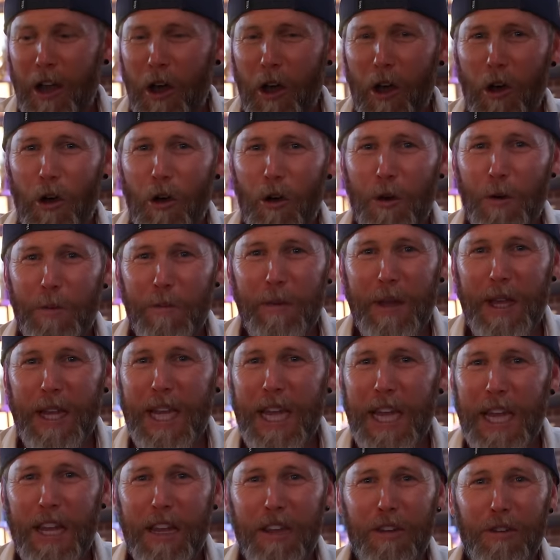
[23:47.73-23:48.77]
oh
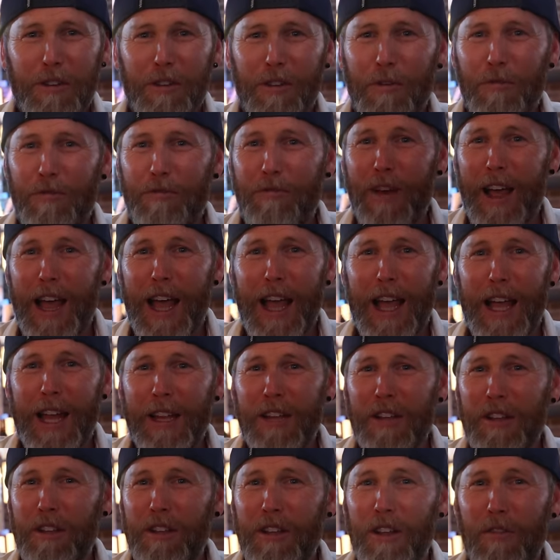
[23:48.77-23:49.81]
Mickey, you're so
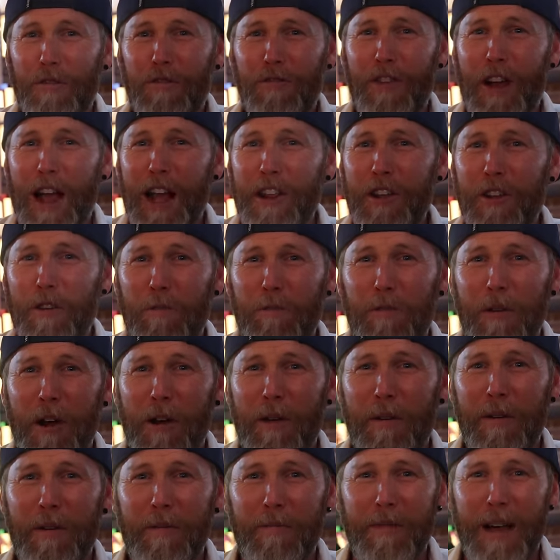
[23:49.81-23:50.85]
fine, you're so fine, you
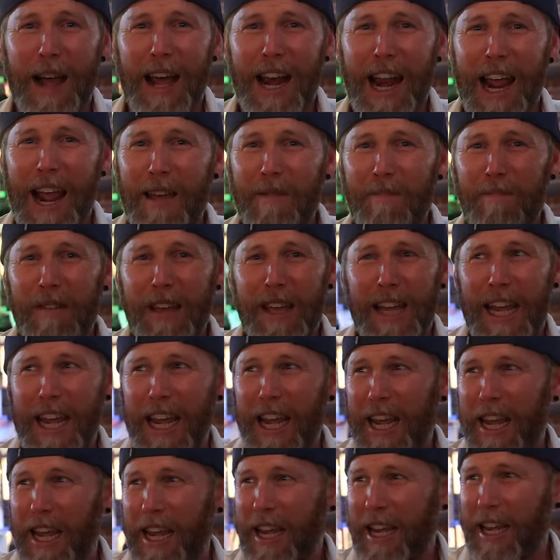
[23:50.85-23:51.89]
blow my mind. Hey
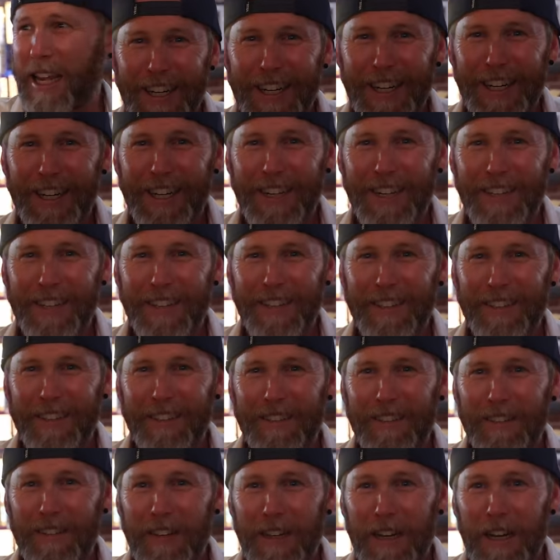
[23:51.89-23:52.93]
Mickey. Where are we?
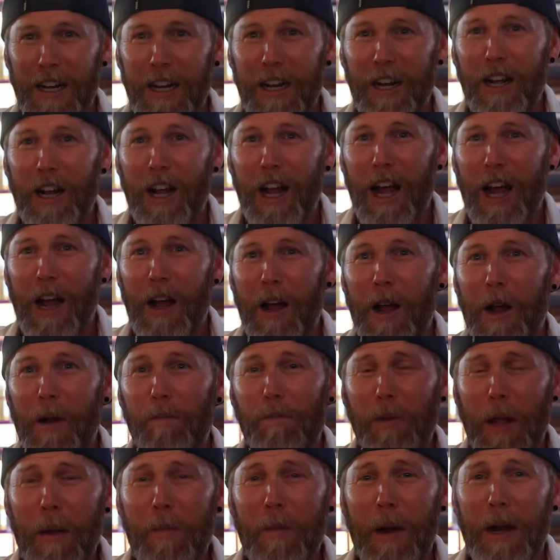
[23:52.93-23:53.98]

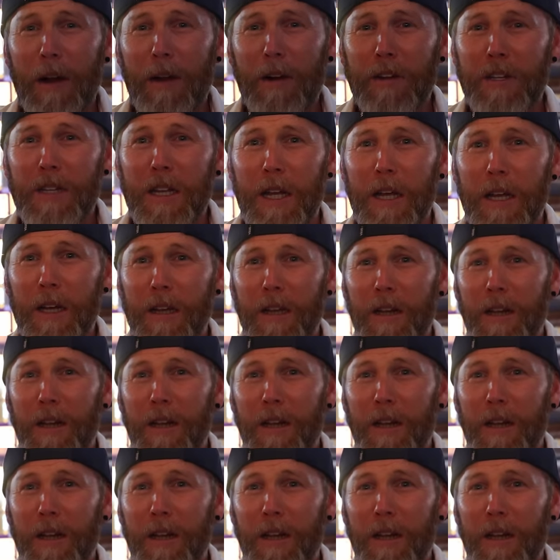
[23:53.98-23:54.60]
Playmakers.